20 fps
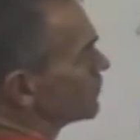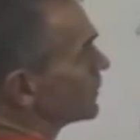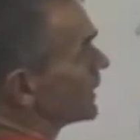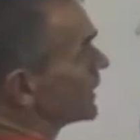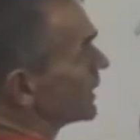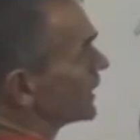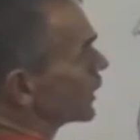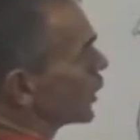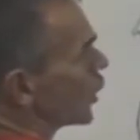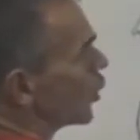
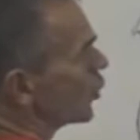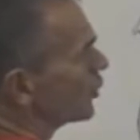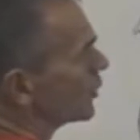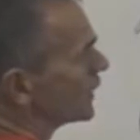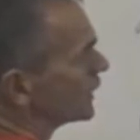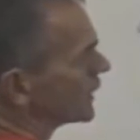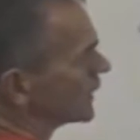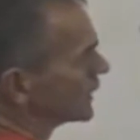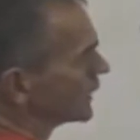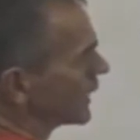being
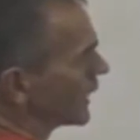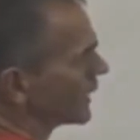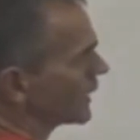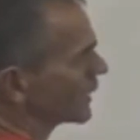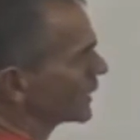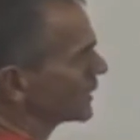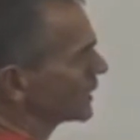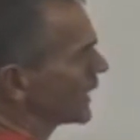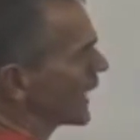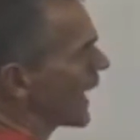open and
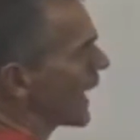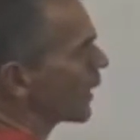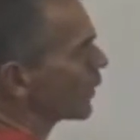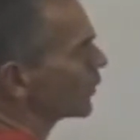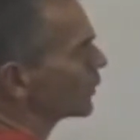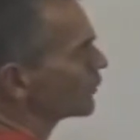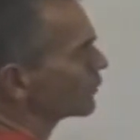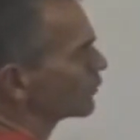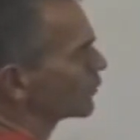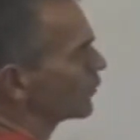
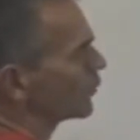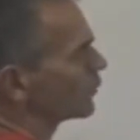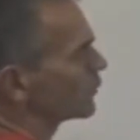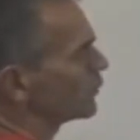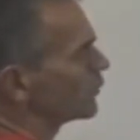allowing for a